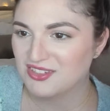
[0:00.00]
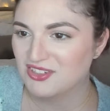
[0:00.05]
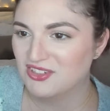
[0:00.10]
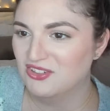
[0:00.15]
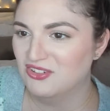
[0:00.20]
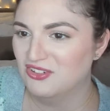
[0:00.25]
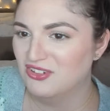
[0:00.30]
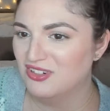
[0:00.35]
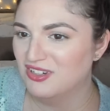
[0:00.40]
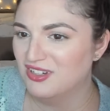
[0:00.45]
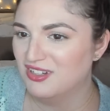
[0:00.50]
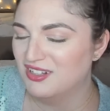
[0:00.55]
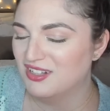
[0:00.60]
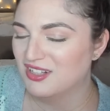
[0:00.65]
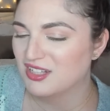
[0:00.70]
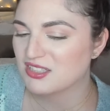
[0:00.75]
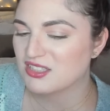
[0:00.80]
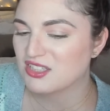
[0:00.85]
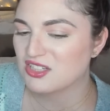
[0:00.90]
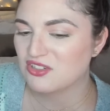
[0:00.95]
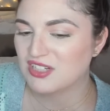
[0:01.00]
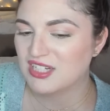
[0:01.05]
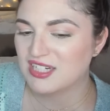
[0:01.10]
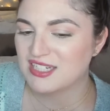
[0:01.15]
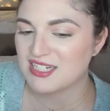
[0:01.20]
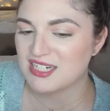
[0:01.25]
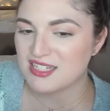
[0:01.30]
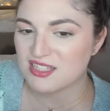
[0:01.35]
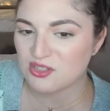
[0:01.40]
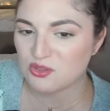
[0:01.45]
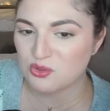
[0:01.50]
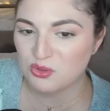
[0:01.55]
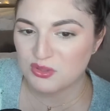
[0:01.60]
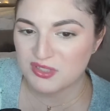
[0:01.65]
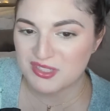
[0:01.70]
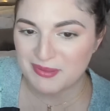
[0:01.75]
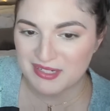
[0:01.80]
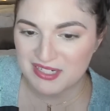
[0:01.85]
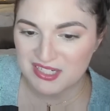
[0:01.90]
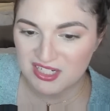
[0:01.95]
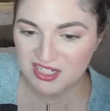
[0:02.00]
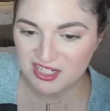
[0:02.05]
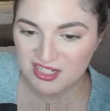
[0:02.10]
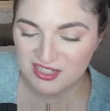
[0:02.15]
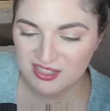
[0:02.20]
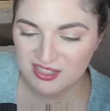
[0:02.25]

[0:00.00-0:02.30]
Cool, dude. He takes the coolest pictures.